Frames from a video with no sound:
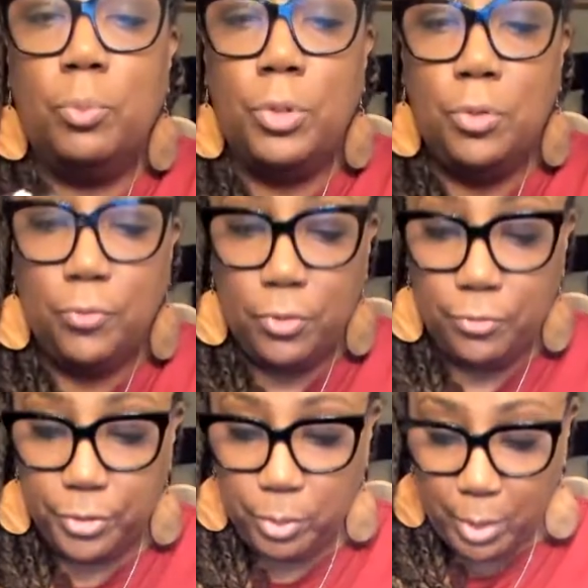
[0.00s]
beautiful
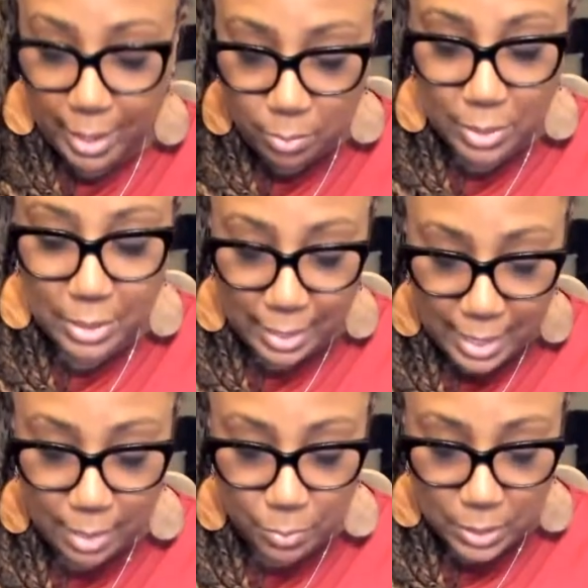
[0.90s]
for your body, but they
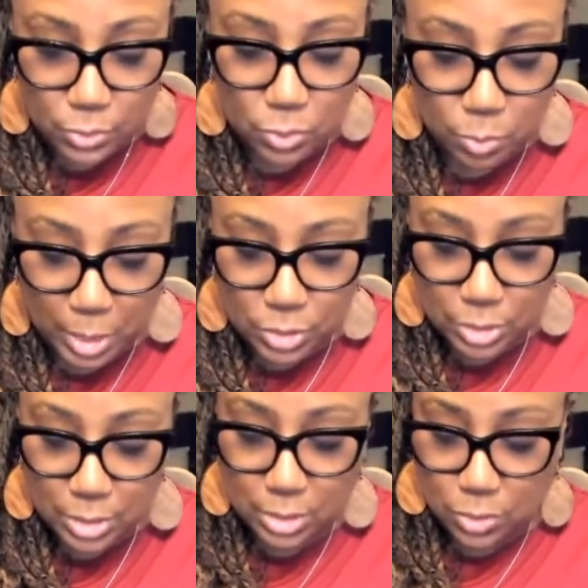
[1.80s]
can be too much.
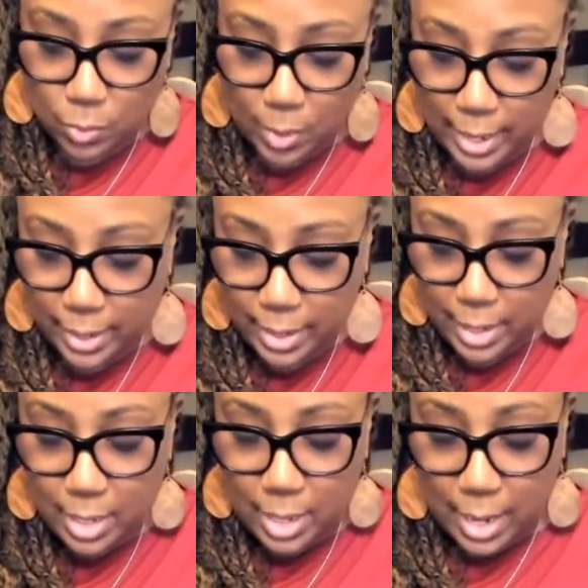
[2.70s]
And this is why
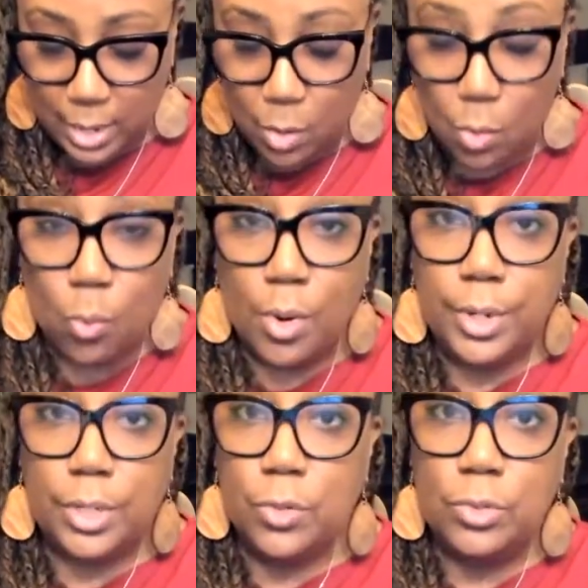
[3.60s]
I don't want
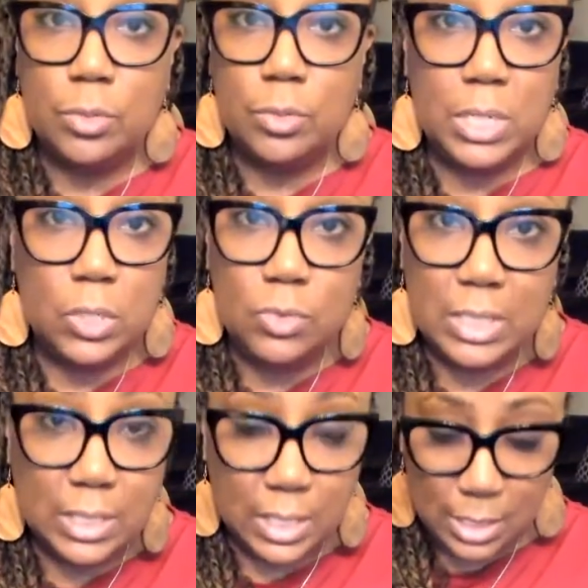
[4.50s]
you to be
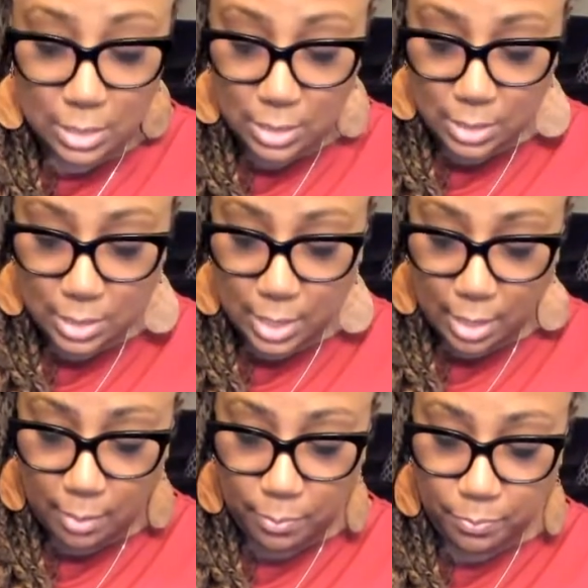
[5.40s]
using these
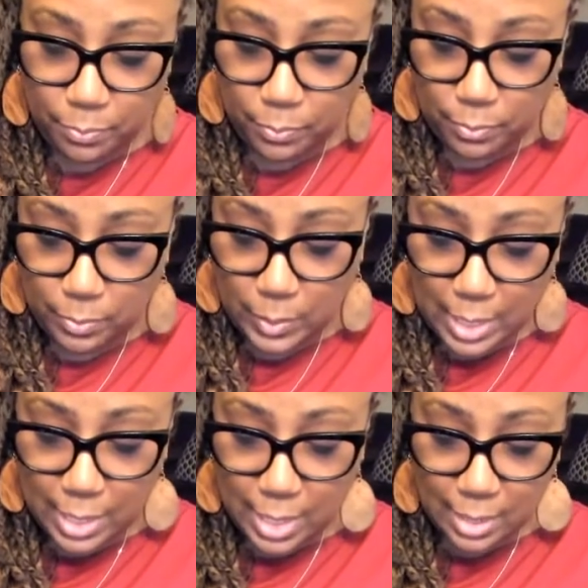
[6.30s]

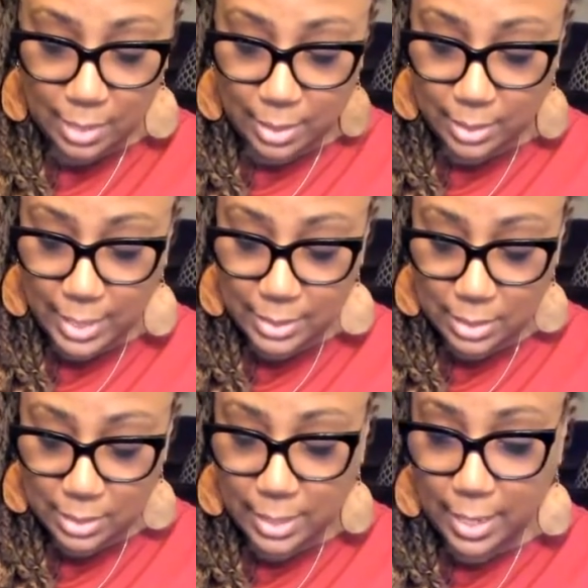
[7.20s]
unless
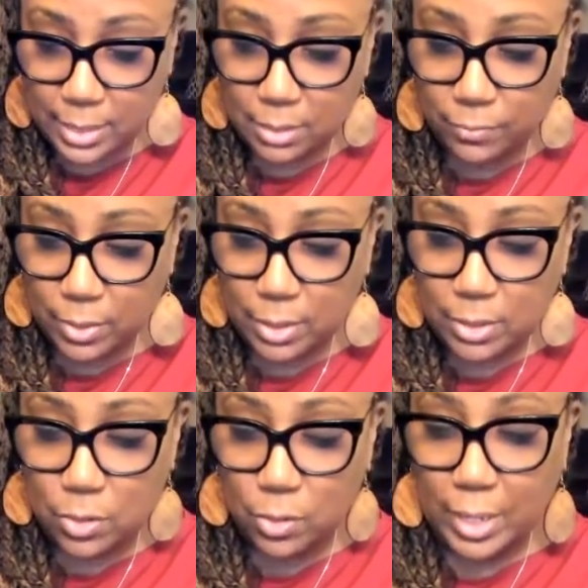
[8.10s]
it's a case of
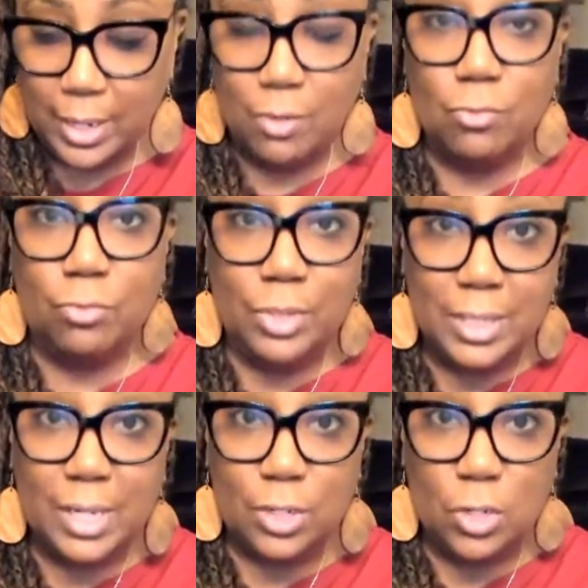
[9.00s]
like a
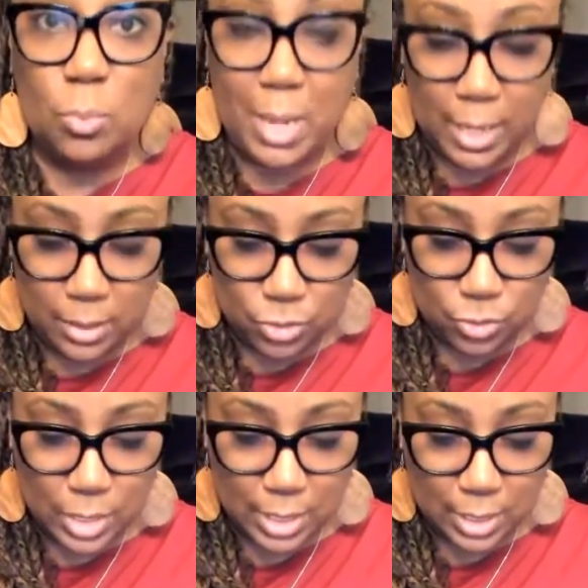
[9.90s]
really acute pain that
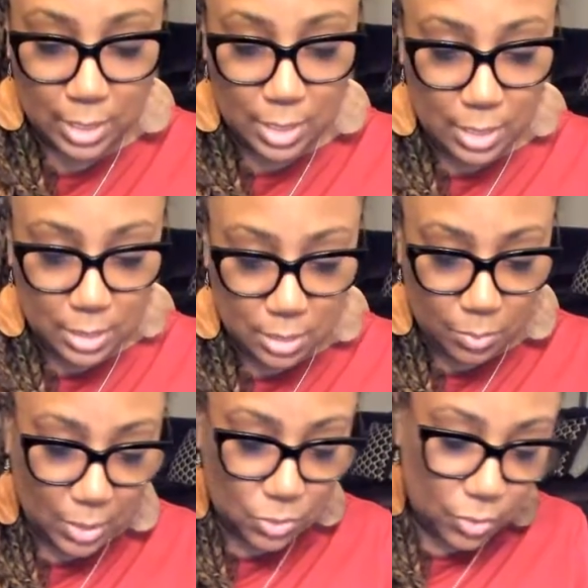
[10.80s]
you're needing some
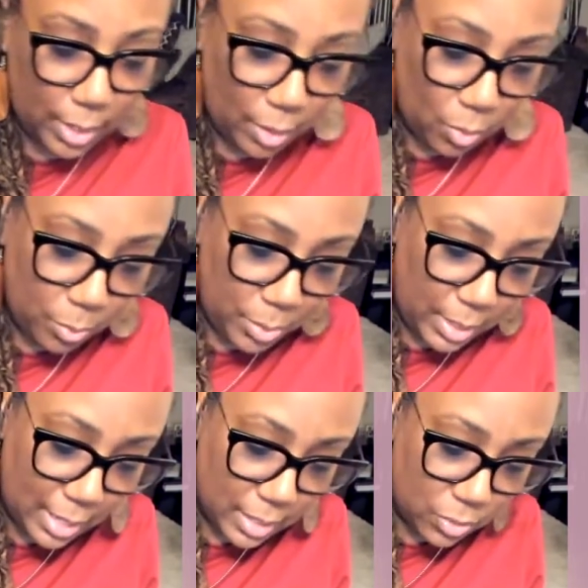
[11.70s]
extra help
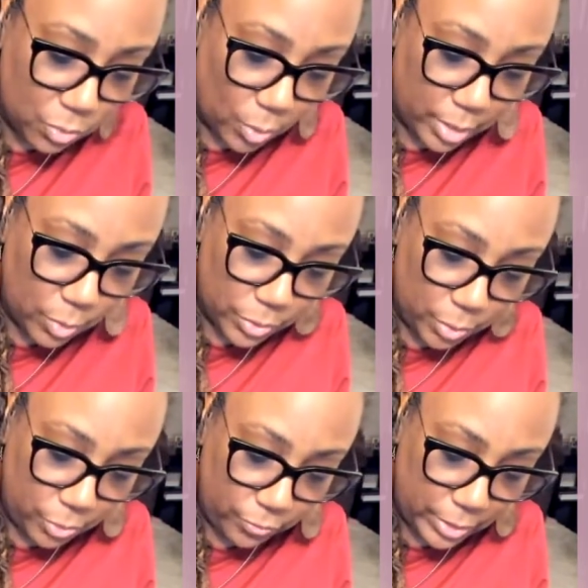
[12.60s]
and that you're working with a
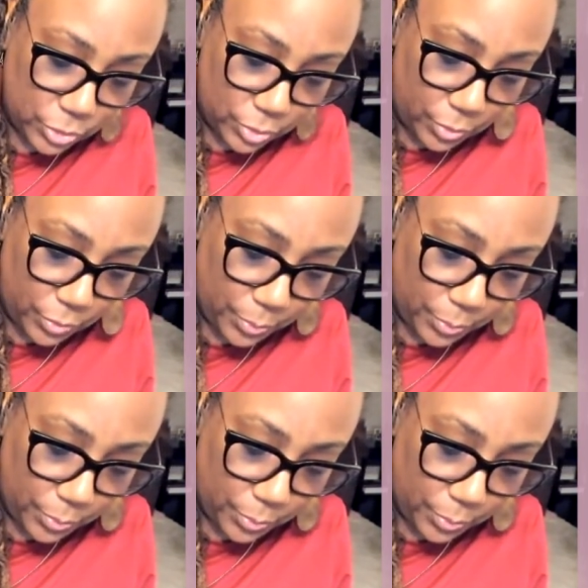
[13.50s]
professional.